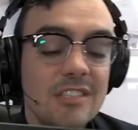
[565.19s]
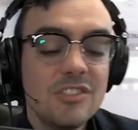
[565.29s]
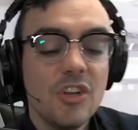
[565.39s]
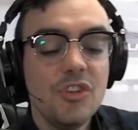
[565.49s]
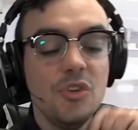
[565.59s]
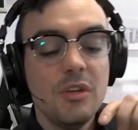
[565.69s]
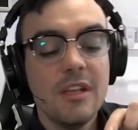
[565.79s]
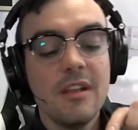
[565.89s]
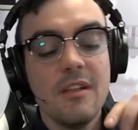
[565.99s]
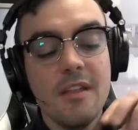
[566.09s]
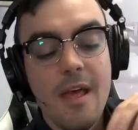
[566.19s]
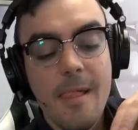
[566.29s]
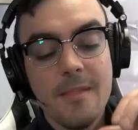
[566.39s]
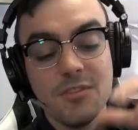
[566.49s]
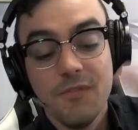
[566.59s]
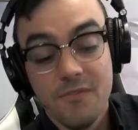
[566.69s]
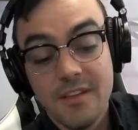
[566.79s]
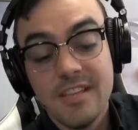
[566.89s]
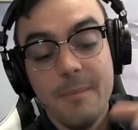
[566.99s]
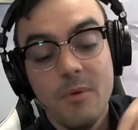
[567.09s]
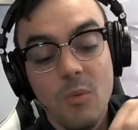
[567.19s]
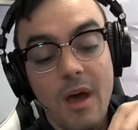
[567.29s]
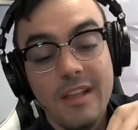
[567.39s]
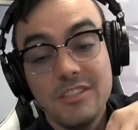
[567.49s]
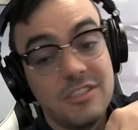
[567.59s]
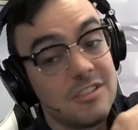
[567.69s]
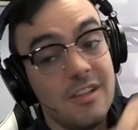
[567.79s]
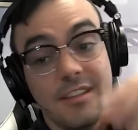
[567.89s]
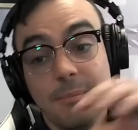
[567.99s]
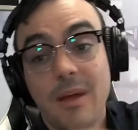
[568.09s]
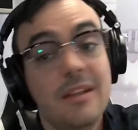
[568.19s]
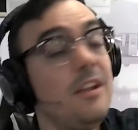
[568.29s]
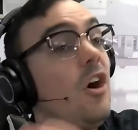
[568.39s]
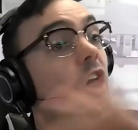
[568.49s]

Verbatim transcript: So you can, and so example one is just click the button and